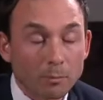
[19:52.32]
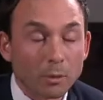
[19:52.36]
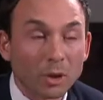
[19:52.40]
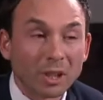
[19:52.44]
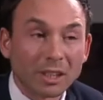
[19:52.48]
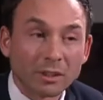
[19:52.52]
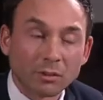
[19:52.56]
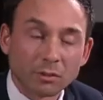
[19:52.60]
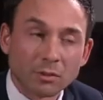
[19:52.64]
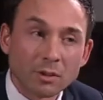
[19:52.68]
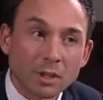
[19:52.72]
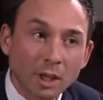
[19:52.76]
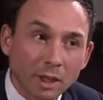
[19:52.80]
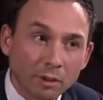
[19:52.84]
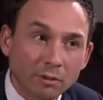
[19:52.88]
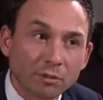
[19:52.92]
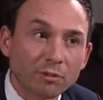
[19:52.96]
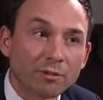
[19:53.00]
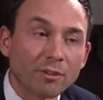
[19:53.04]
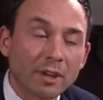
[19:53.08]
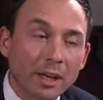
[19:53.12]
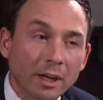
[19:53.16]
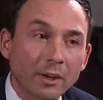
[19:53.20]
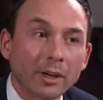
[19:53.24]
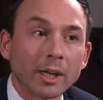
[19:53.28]
But it's not
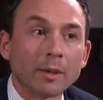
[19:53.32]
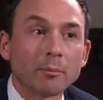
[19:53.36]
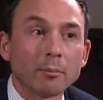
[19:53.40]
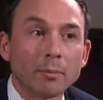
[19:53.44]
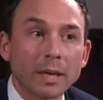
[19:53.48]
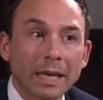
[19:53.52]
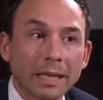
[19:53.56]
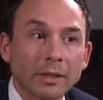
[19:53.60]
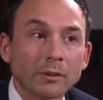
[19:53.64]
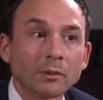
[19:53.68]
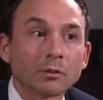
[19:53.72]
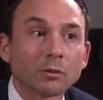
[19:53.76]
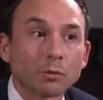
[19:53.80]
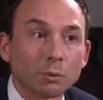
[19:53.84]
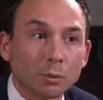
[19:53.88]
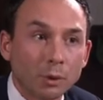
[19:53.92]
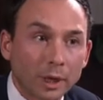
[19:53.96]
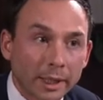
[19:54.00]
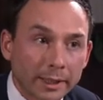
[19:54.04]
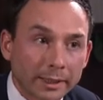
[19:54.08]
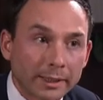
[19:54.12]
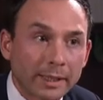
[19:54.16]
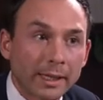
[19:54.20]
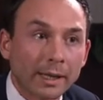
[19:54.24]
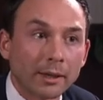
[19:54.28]
fair and balanced
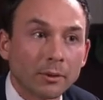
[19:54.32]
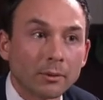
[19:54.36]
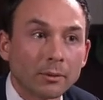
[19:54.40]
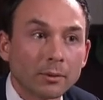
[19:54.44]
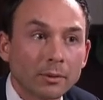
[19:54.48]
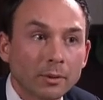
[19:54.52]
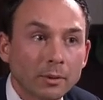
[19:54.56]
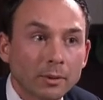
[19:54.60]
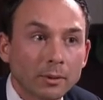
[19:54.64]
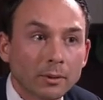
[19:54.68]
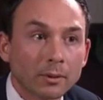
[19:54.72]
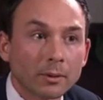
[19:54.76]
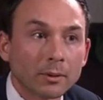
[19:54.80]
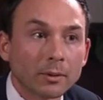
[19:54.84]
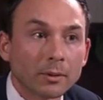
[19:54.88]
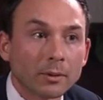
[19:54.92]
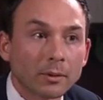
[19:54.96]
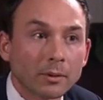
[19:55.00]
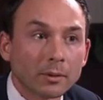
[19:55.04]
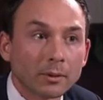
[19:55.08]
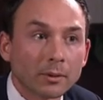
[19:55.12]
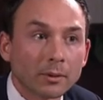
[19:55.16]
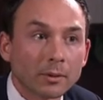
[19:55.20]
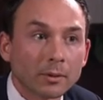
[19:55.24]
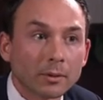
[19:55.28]
right now.
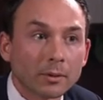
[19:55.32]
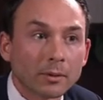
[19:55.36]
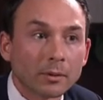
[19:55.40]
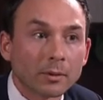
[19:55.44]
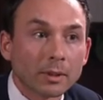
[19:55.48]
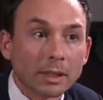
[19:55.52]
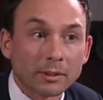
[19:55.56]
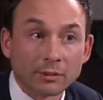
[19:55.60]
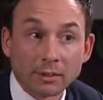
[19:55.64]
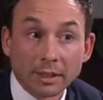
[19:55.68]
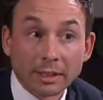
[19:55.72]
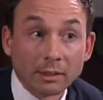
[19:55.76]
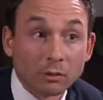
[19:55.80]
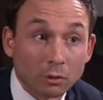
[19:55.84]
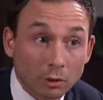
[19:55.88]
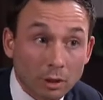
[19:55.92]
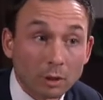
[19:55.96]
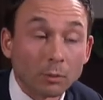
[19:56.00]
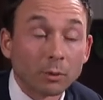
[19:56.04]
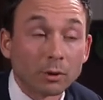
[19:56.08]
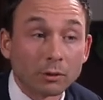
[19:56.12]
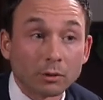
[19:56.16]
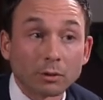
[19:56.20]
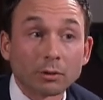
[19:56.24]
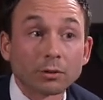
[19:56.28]
That's actually
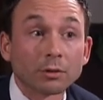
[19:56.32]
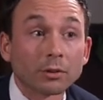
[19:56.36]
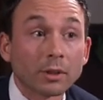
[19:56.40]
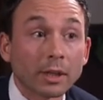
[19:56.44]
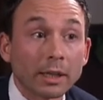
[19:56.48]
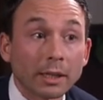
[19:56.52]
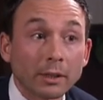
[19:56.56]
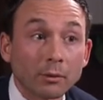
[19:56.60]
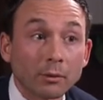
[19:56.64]
what you're saying,